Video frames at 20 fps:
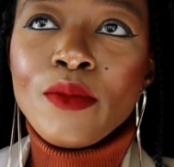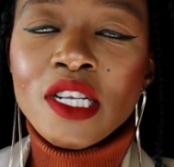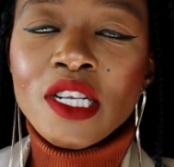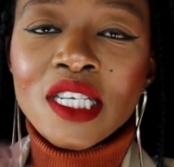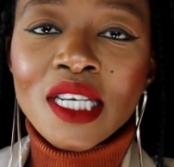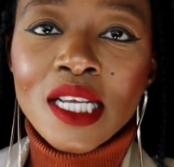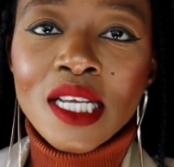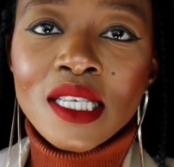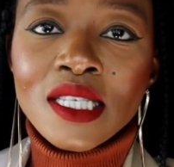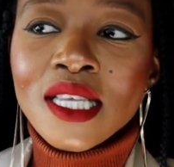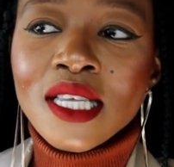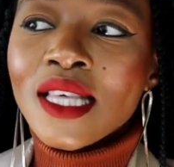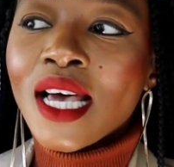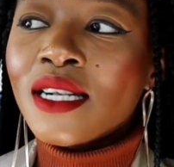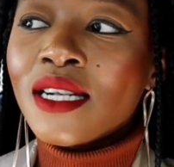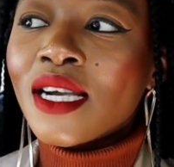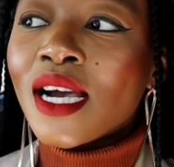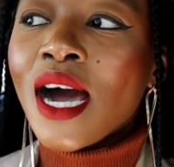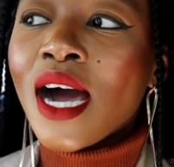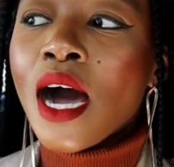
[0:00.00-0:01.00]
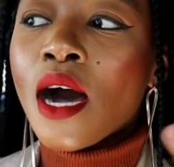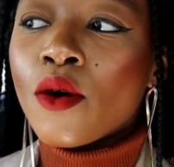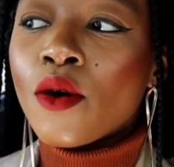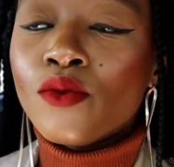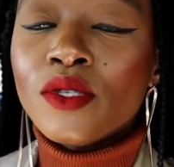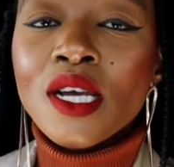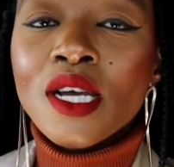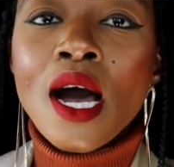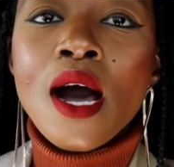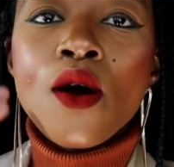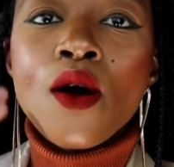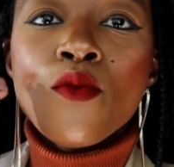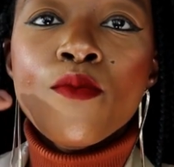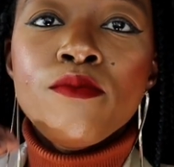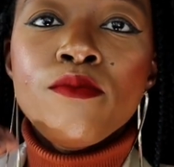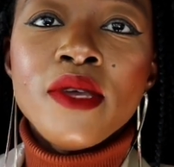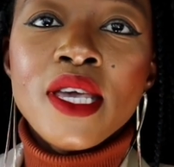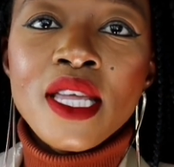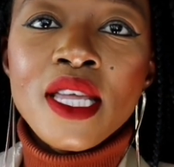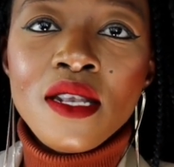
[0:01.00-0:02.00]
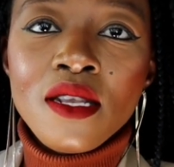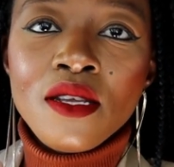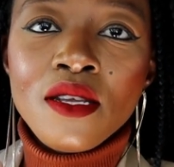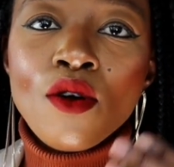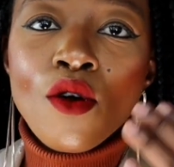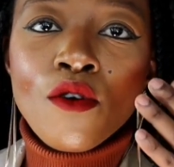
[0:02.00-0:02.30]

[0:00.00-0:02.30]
metrics that count how many